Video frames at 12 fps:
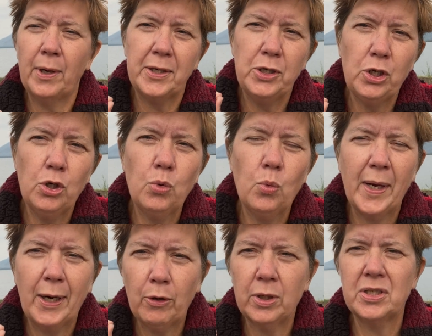I knew
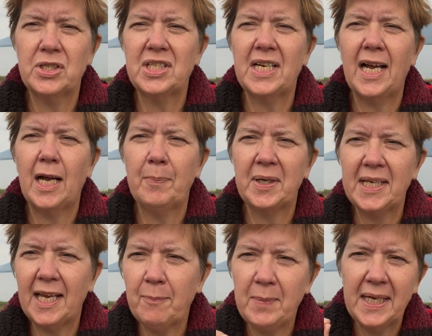where to stop. It
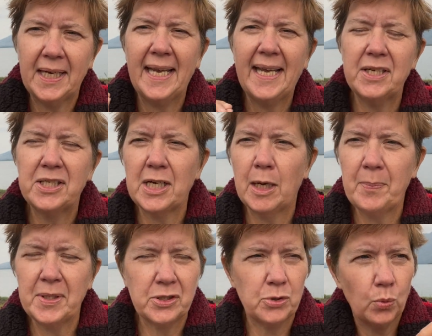gave me a heads up
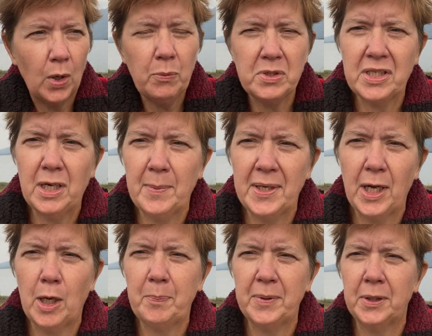as to what was coming
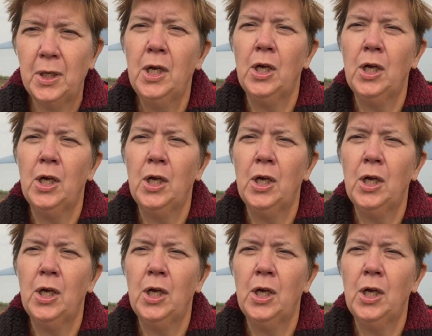up and